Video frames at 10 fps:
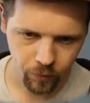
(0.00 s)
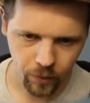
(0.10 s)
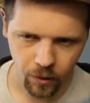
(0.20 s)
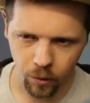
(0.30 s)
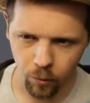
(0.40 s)

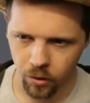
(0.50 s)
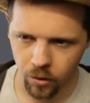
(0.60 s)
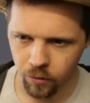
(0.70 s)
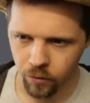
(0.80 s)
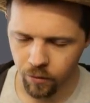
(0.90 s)

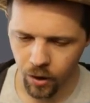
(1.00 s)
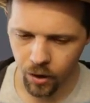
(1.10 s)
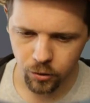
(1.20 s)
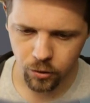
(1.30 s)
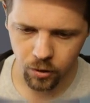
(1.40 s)
theoretically 5
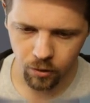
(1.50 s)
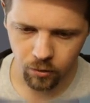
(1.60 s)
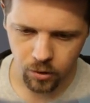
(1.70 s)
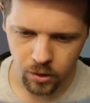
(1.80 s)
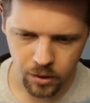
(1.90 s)
oxygen
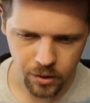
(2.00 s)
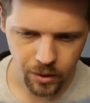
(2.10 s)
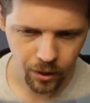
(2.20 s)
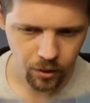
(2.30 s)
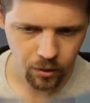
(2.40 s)
every
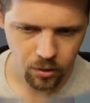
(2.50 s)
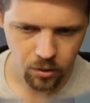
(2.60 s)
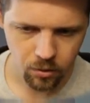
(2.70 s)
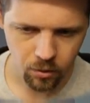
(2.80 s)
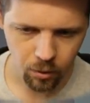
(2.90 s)

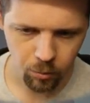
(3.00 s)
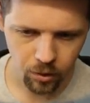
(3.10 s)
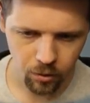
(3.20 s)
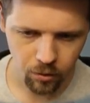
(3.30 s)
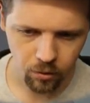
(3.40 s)
second, I
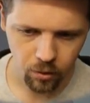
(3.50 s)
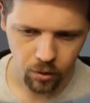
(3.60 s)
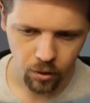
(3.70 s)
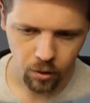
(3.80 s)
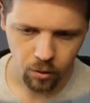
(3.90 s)
believe.
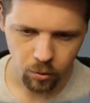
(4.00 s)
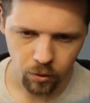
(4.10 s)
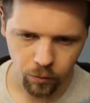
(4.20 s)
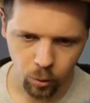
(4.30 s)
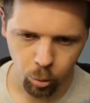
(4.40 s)
With the
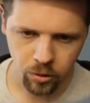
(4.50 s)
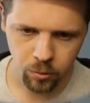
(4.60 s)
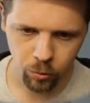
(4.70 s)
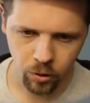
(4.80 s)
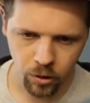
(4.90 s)
full
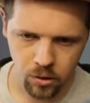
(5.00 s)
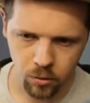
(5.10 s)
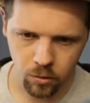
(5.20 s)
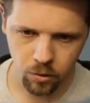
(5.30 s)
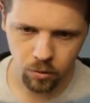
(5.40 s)
Prismarine
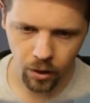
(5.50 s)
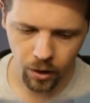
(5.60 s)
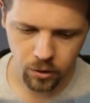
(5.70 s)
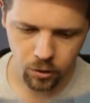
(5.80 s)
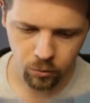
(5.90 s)
suit, you get
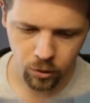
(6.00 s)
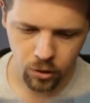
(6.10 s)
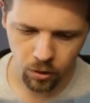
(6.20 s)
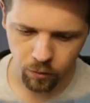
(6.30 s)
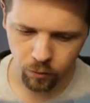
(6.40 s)
oxygen
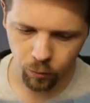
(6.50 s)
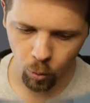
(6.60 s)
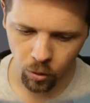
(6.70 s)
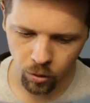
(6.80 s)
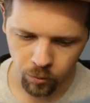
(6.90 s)
regen of
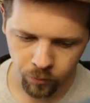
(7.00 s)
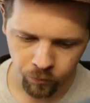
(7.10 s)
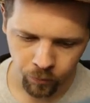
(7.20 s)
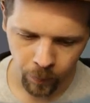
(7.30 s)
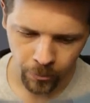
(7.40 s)
4,
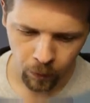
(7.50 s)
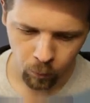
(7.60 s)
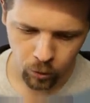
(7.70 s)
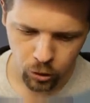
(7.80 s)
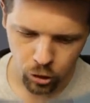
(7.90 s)

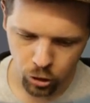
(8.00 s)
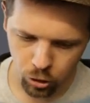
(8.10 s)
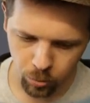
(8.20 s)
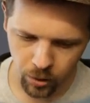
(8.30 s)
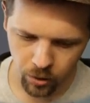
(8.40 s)
which
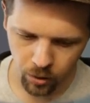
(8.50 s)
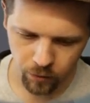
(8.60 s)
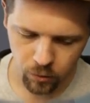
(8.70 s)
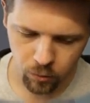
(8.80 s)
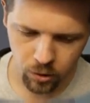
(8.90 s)
should be enough
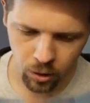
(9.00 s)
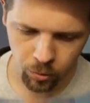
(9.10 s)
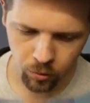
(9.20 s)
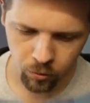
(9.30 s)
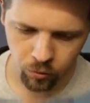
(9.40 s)
to keep
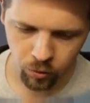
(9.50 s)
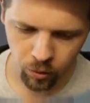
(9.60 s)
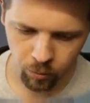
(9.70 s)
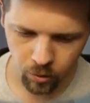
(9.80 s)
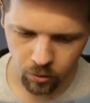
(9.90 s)
you
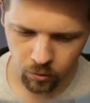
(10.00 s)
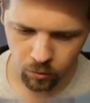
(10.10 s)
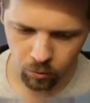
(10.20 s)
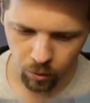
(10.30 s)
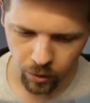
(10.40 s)
from
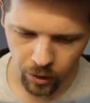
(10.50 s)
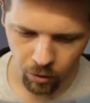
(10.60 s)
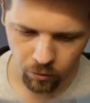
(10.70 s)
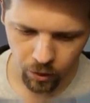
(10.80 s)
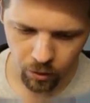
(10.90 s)
running
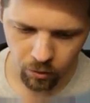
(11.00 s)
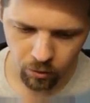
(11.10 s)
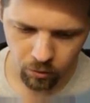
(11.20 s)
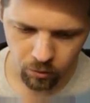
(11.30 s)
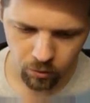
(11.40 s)
out of air.
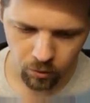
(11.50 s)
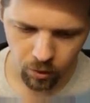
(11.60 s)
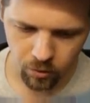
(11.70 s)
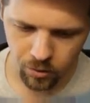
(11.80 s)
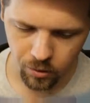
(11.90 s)

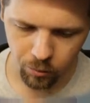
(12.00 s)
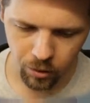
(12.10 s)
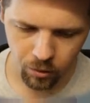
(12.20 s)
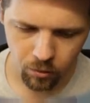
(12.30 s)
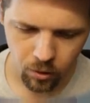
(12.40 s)
Yeah, see, there we go.